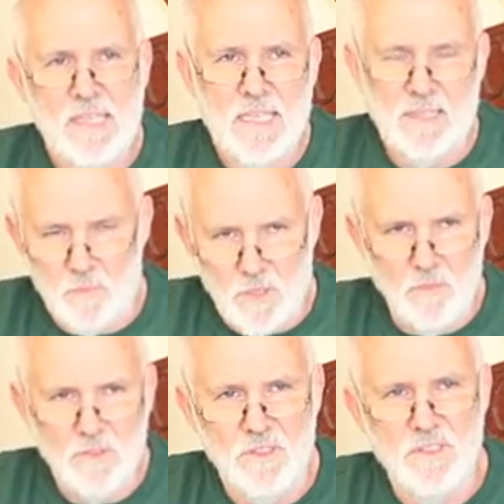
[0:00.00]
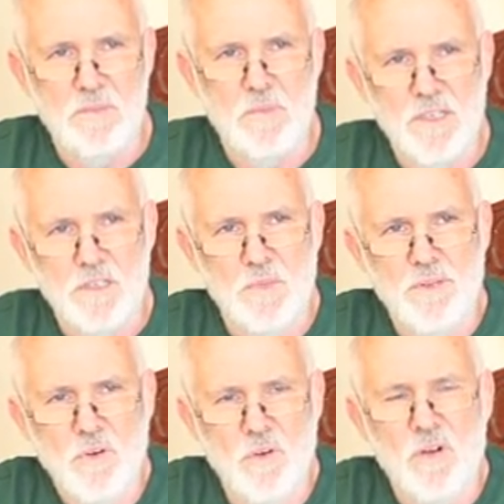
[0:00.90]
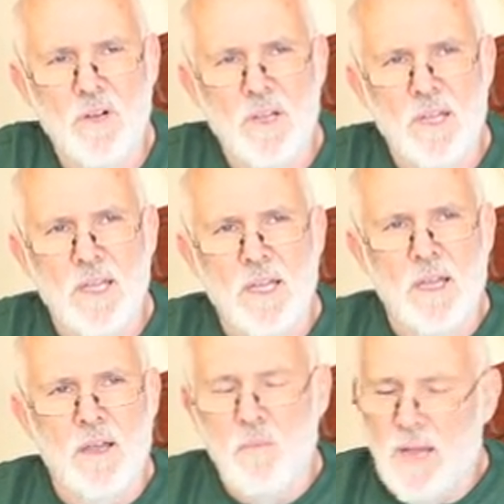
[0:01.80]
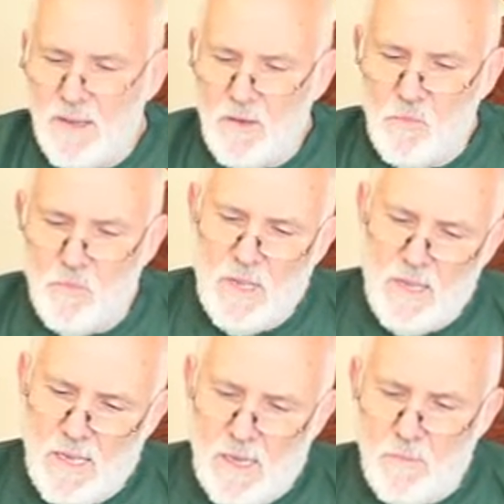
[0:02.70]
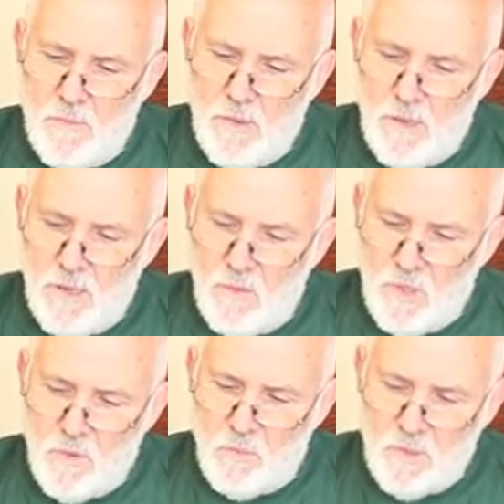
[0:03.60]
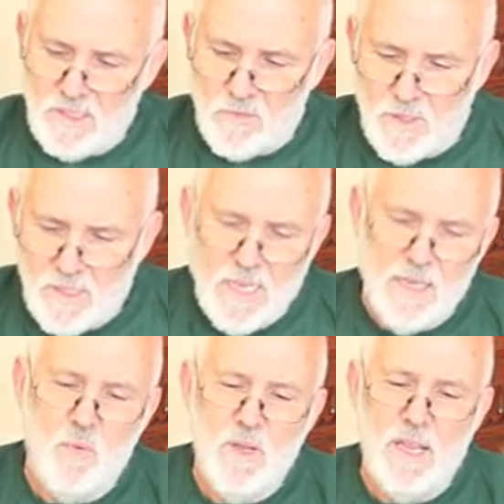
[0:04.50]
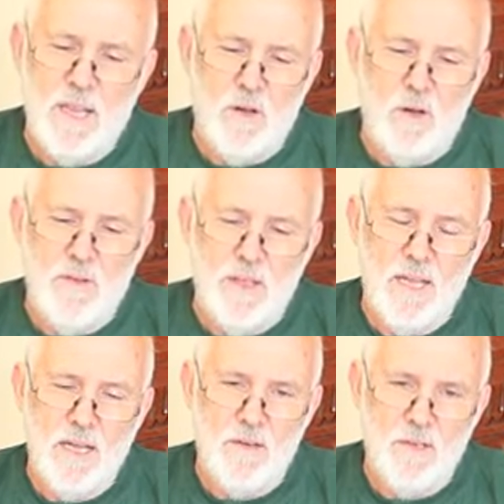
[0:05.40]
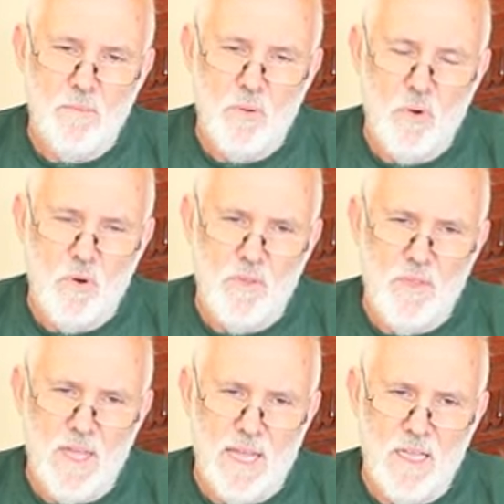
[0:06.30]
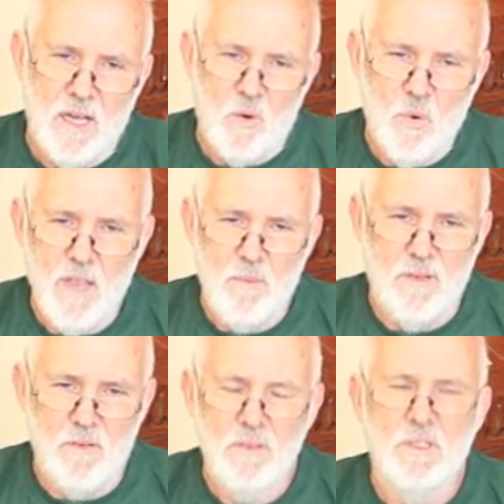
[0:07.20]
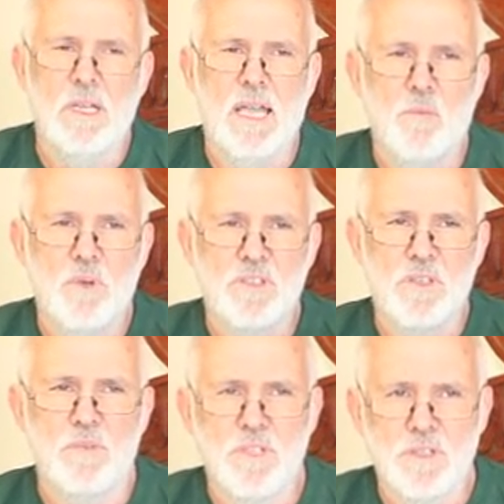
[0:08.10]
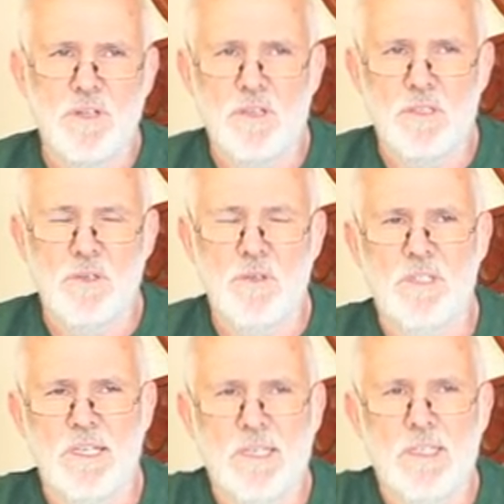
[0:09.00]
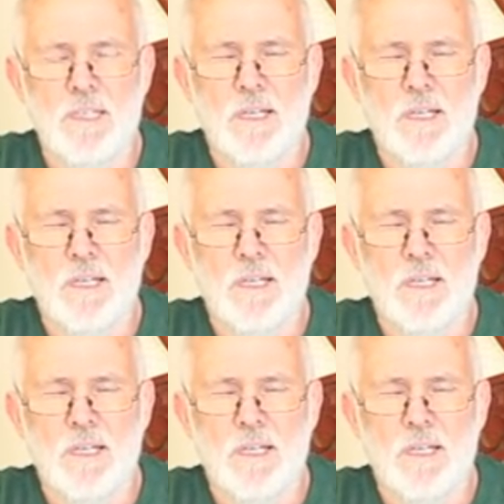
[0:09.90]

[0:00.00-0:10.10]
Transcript: and the problems I just mentioned before. But we were blissfully unaware of how important that lower wear bevel, and with some research using